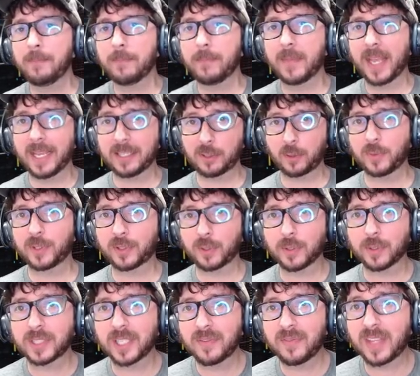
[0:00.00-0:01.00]
as a
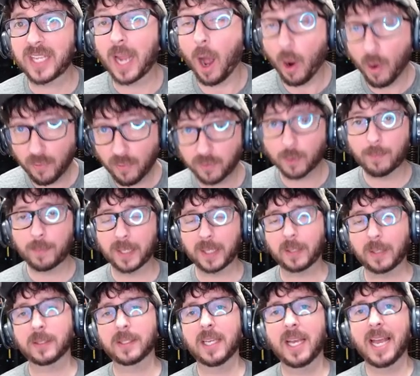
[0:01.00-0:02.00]
result of the
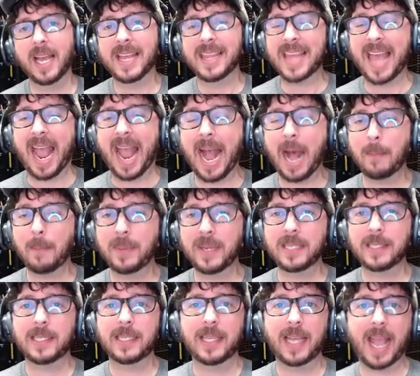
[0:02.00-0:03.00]
overbuild, that
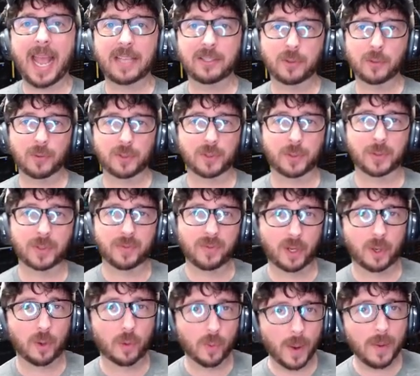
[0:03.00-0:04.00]
happened as a result of the
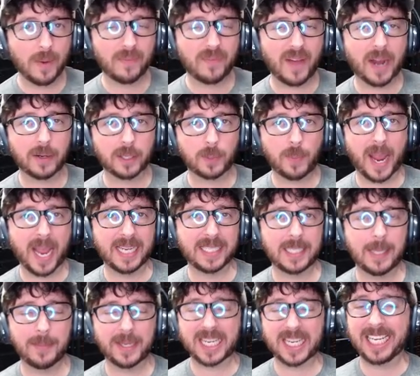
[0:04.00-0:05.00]
coronavirus pandemic.